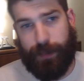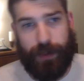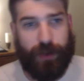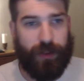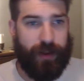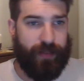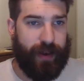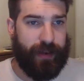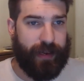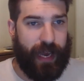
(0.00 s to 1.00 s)
typical, and
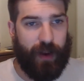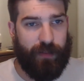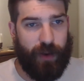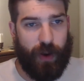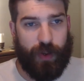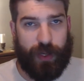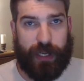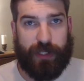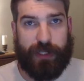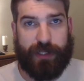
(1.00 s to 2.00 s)
then account info
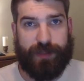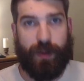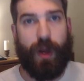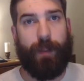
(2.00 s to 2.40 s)
it's